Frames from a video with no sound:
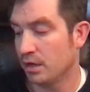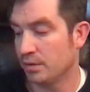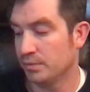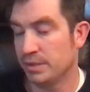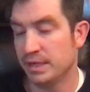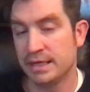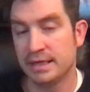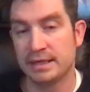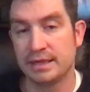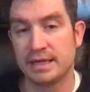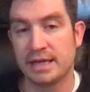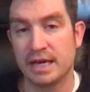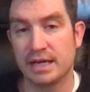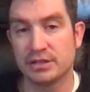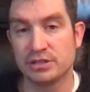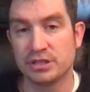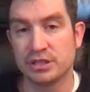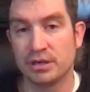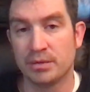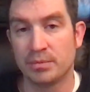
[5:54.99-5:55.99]
in
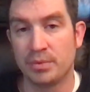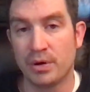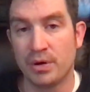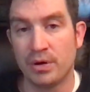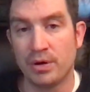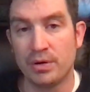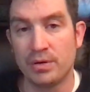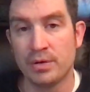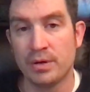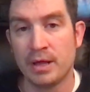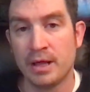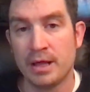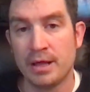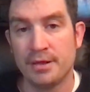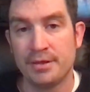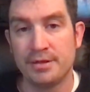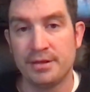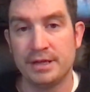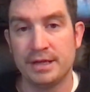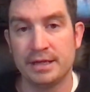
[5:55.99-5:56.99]
catching a ball,
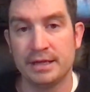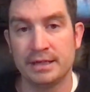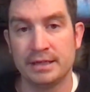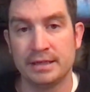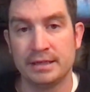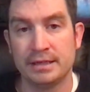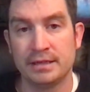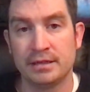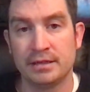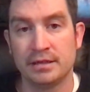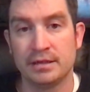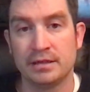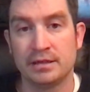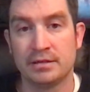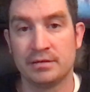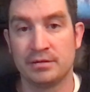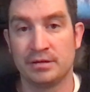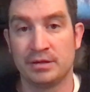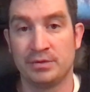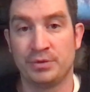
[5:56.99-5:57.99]
then
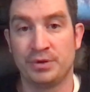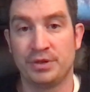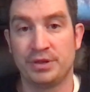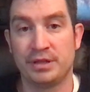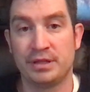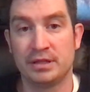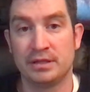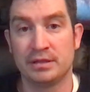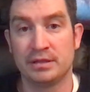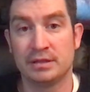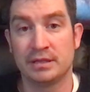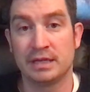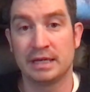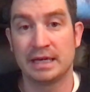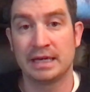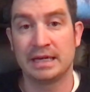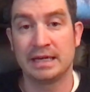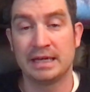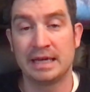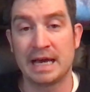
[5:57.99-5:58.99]
with the
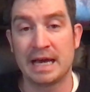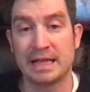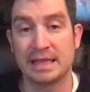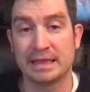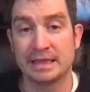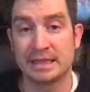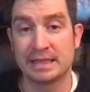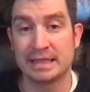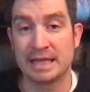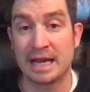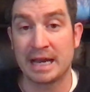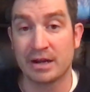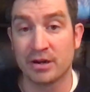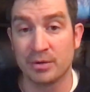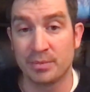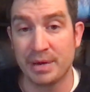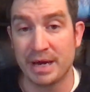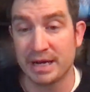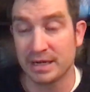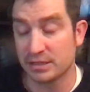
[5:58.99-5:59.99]

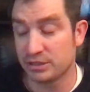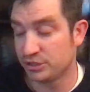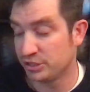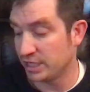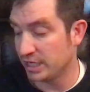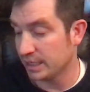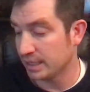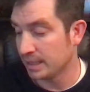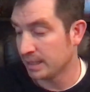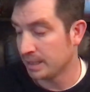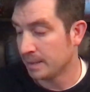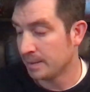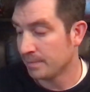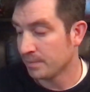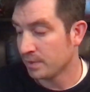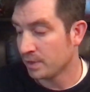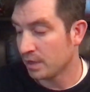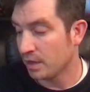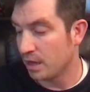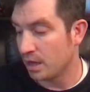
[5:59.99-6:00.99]
acrobatics check,
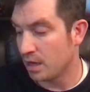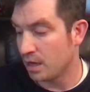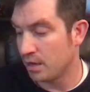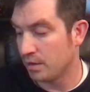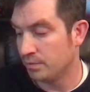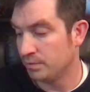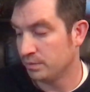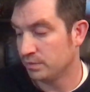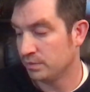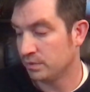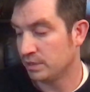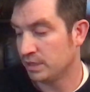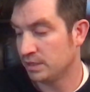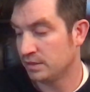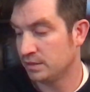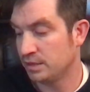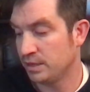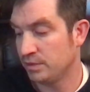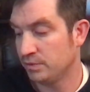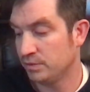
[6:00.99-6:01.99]
then
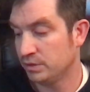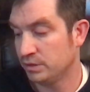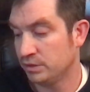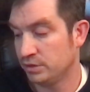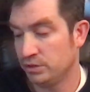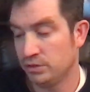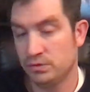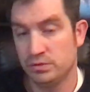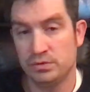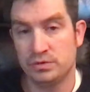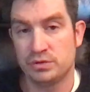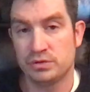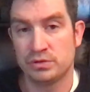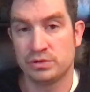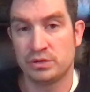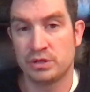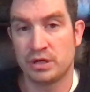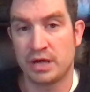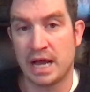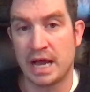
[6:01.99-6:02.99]
they would use
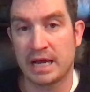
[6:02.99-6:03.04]
their